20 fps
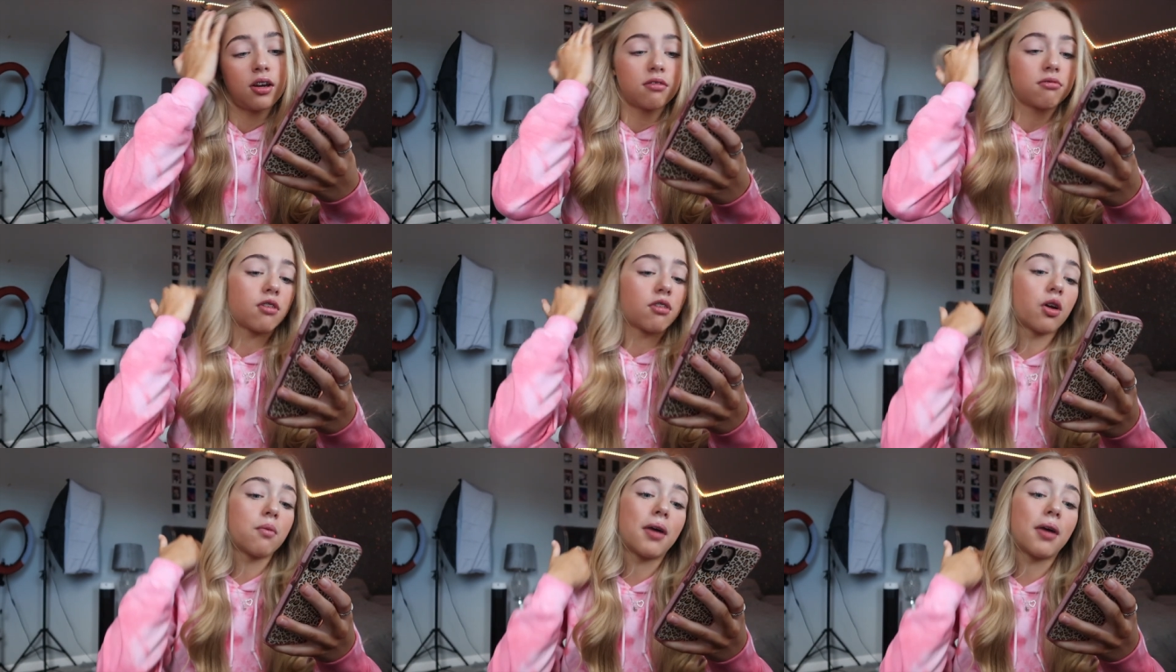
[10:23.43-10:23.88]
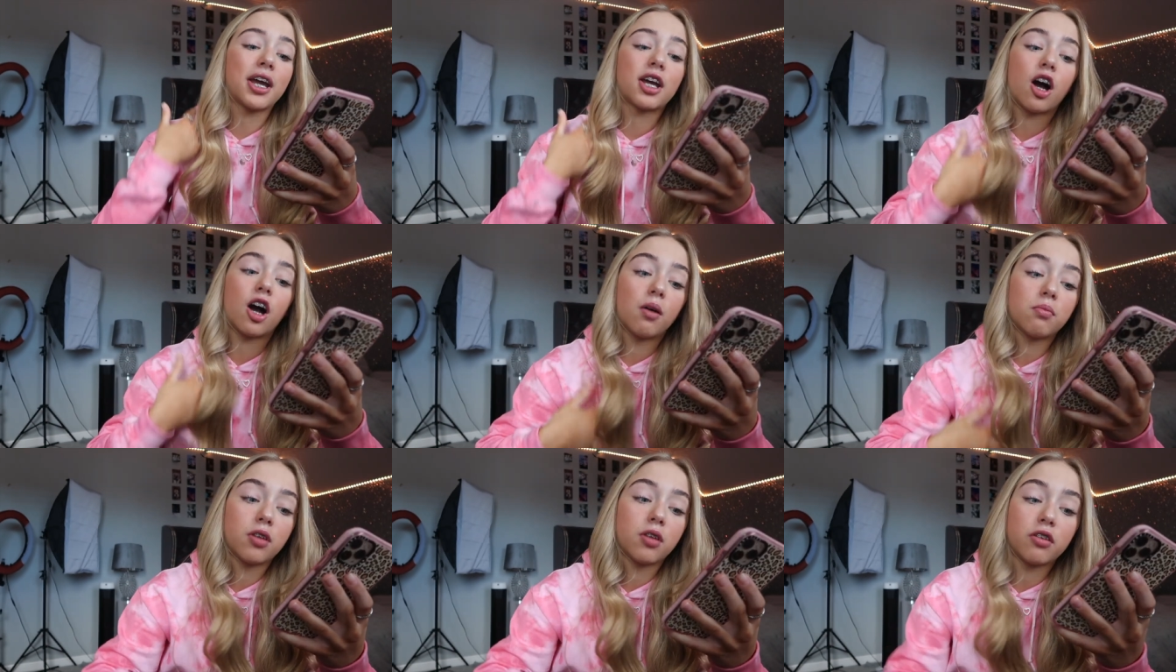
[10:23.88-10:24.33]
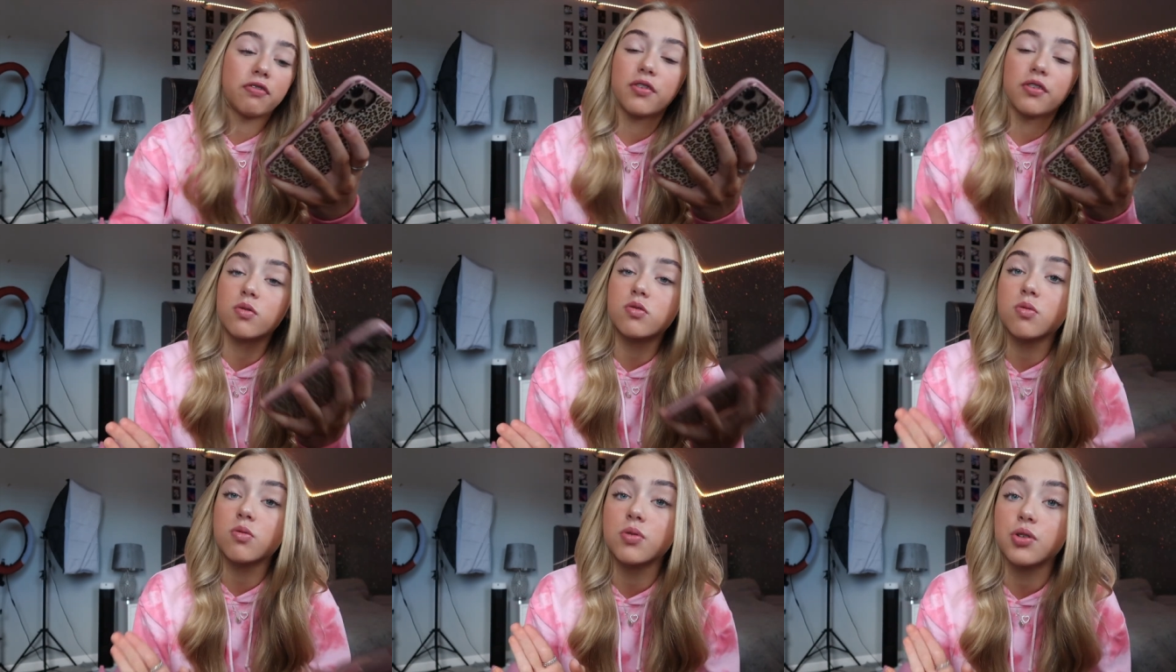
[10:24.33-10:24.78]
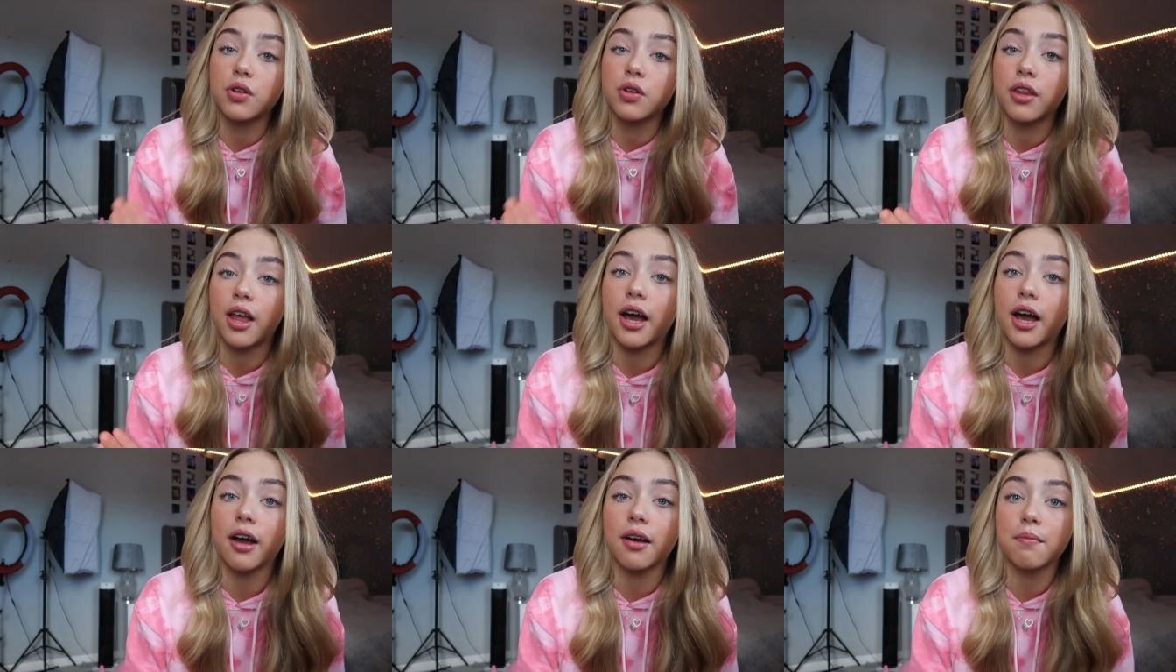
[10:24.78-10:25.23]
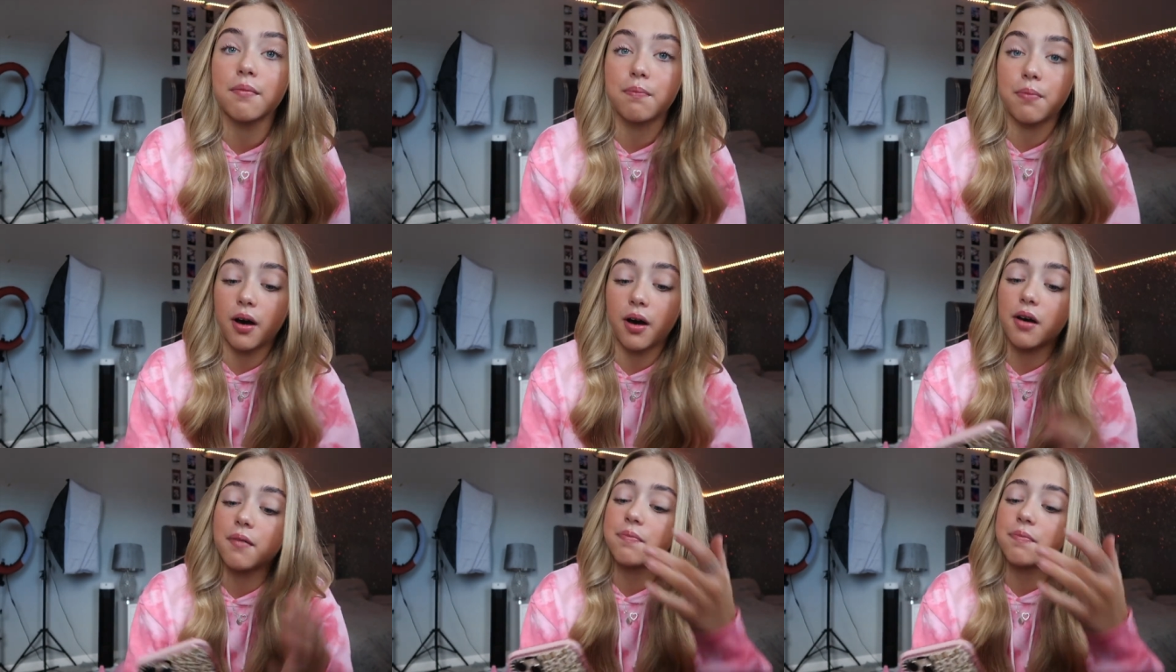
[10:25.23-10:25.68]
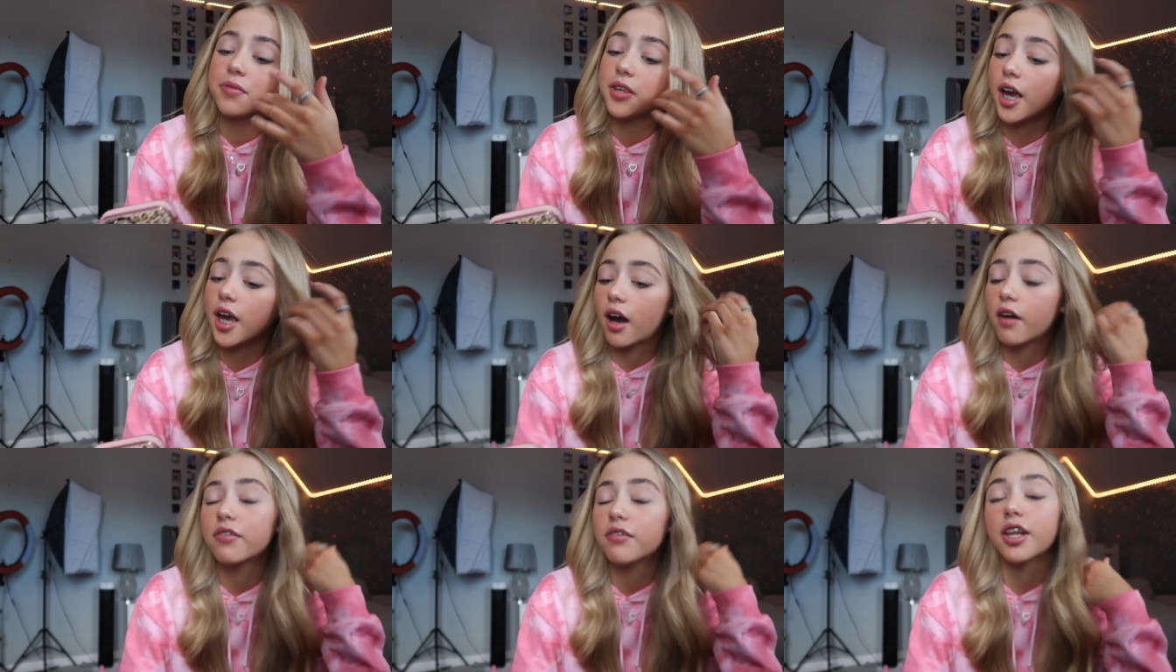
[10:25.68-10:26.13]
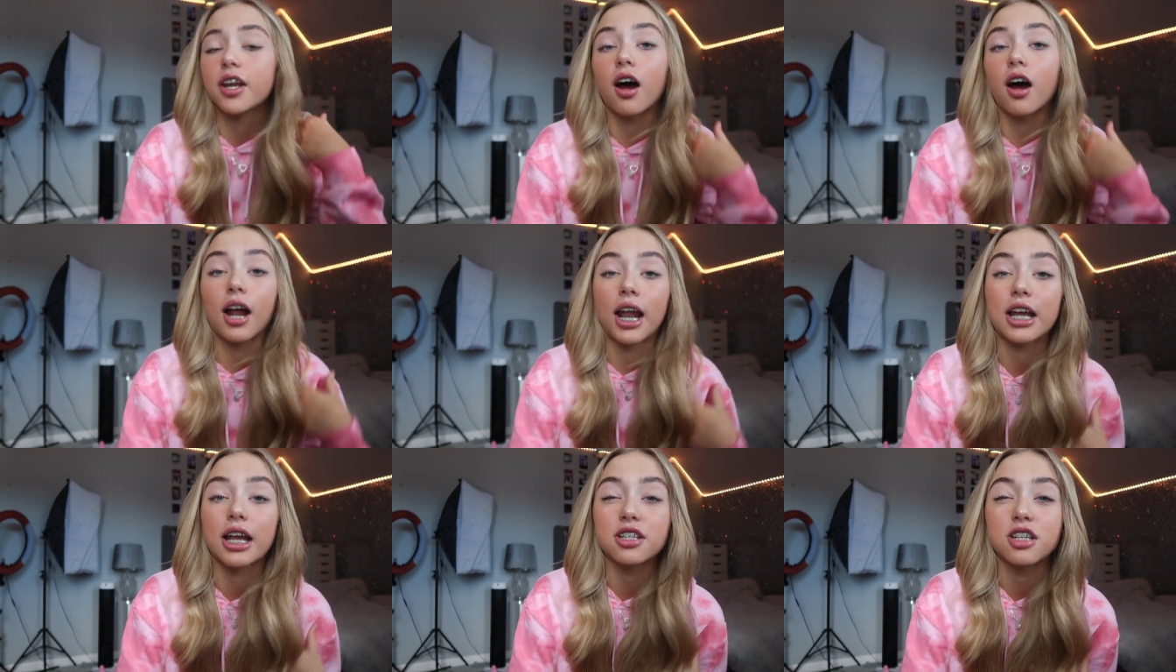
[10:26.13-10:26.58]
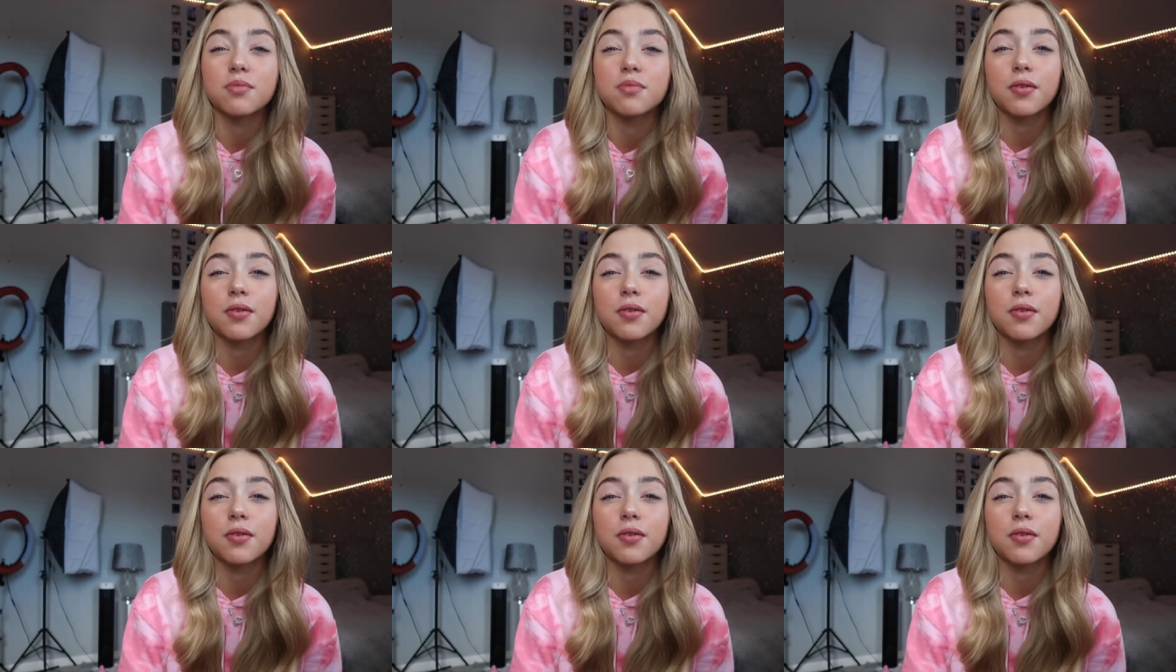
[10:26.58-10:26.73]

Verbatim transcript: no makeup, no filter was on that. But, yeah, other than eyelashes.